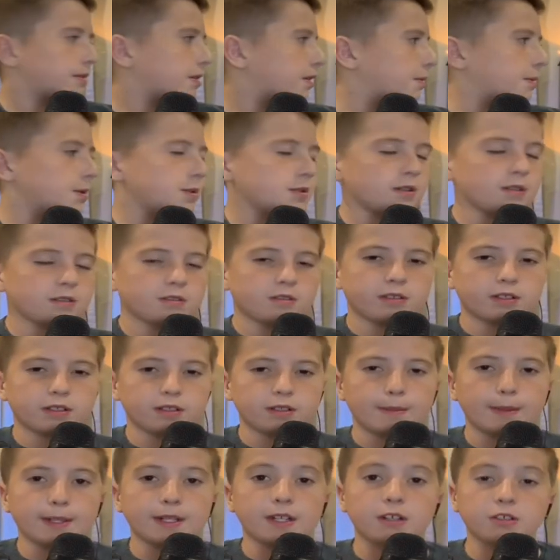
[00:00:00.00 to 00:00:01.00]
Sorry, my dog's
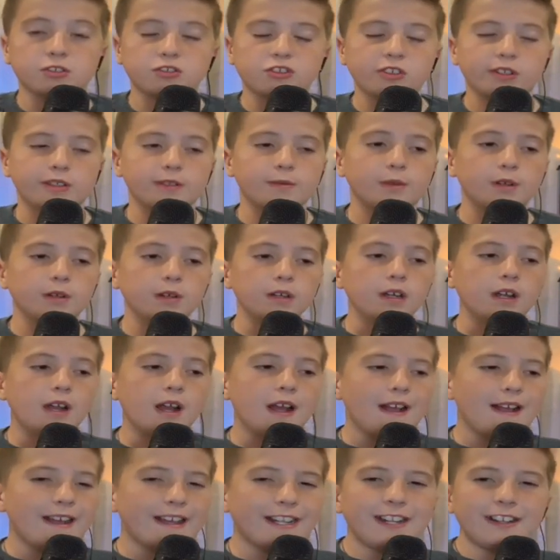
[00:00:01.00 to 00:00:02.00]
drinking, my dog's drinking water.
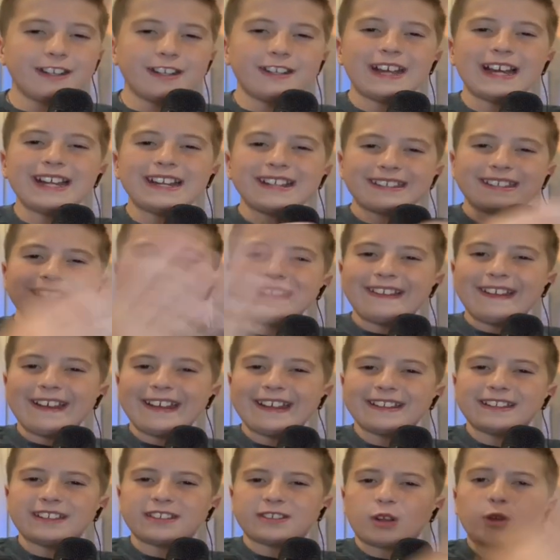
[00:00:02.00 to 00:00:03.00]
You know, you kind of see
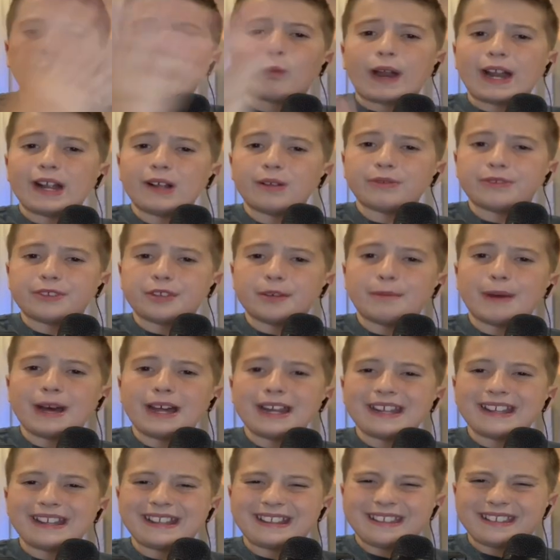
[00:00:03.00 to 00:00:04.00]
that just around
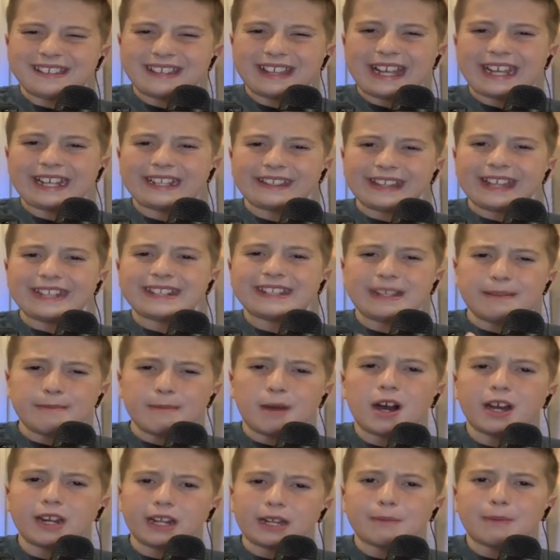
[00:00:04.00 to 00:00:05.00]
somebody. It's like that
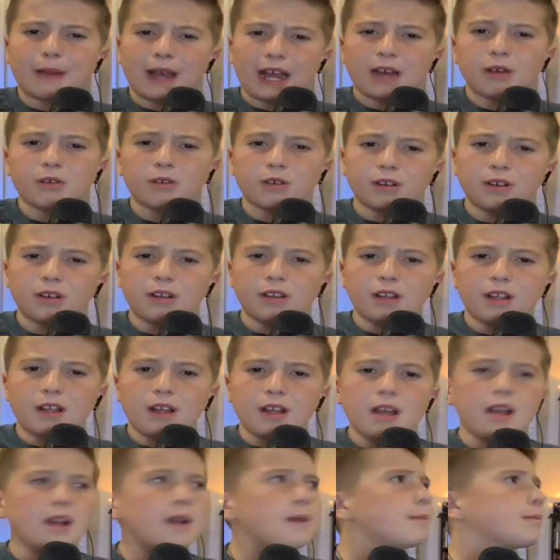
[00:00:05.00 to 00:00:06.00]
demonic power.
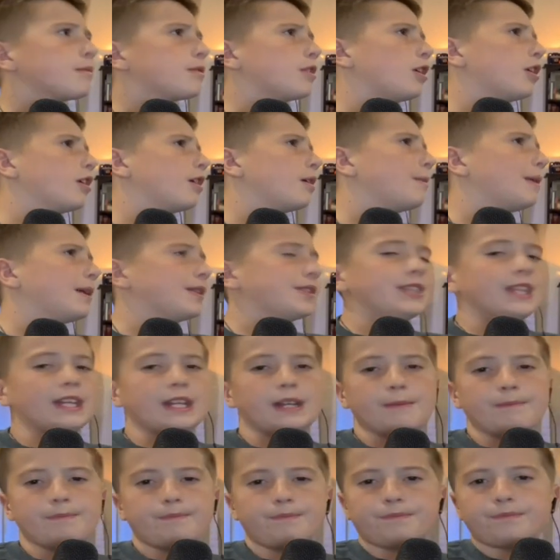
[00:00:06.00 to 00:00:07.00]
Sorry about
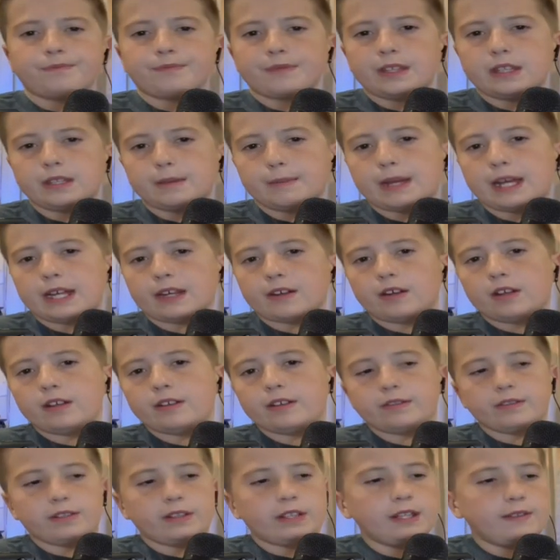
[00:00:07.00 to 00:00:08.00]
that. In the background,
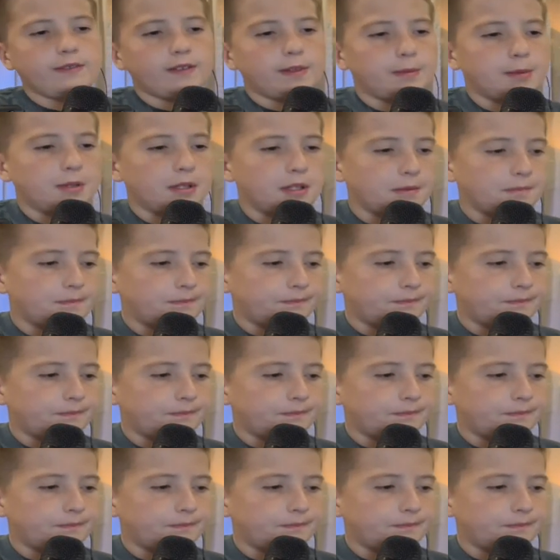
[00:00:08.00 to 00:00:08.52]
there's a TV playing.